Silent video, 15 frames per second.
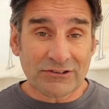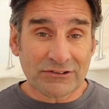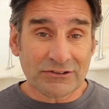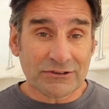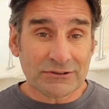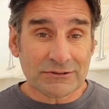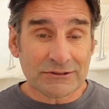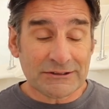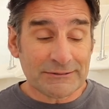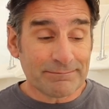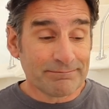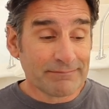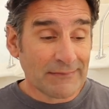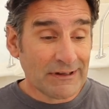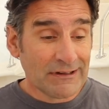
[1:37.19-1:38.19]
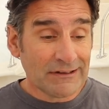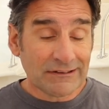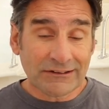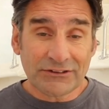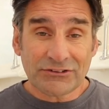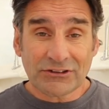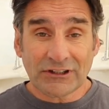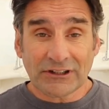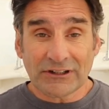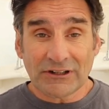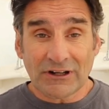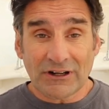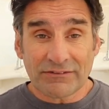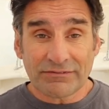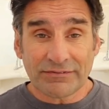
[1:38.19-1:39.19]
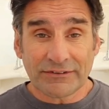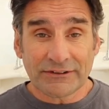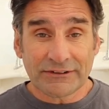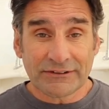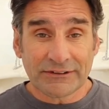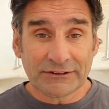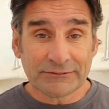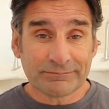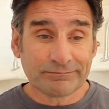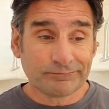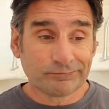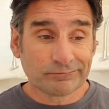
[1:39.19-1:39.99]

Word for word: So um, let's kick it off and um,